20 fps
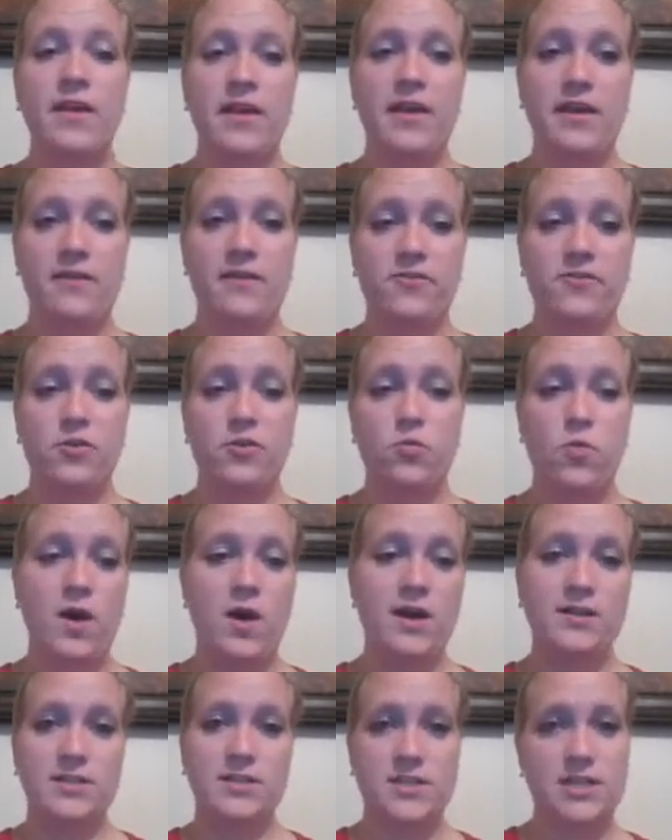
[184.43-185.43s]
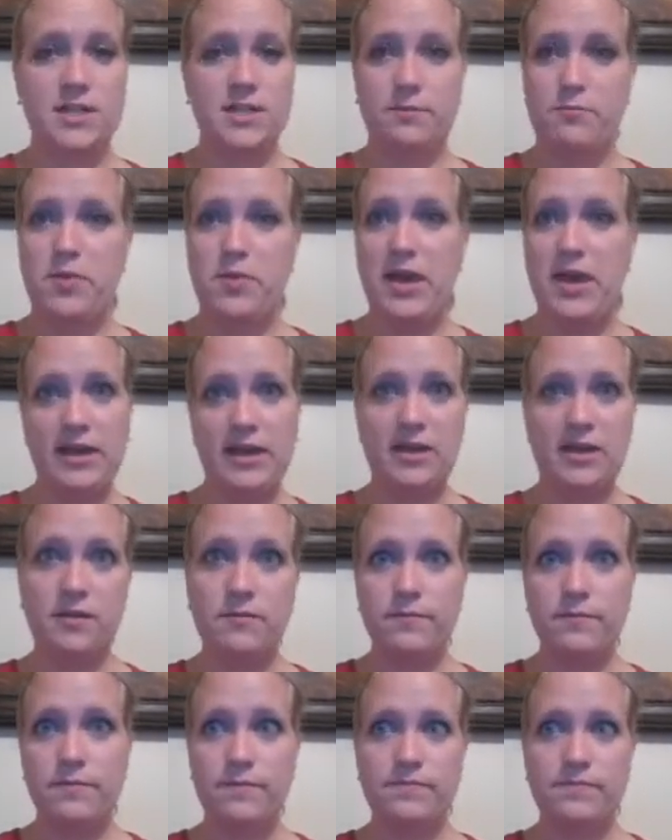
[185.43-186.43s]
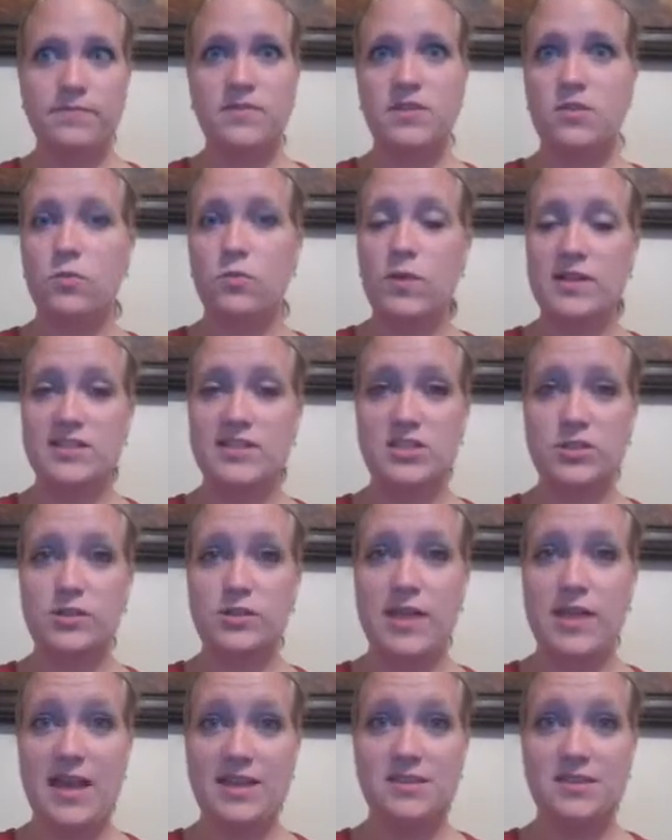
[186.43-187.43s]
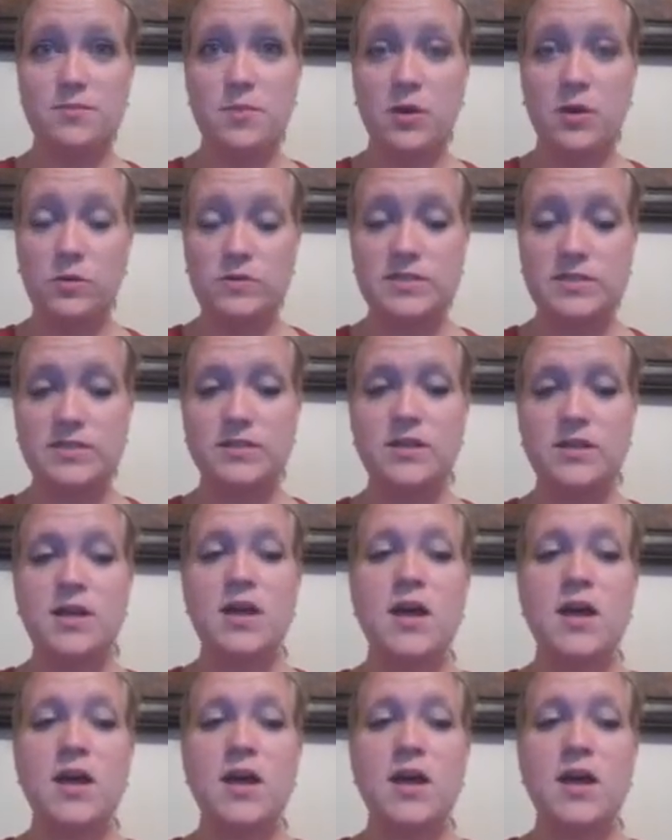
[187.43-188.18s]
if you want to pick the ones you like the most.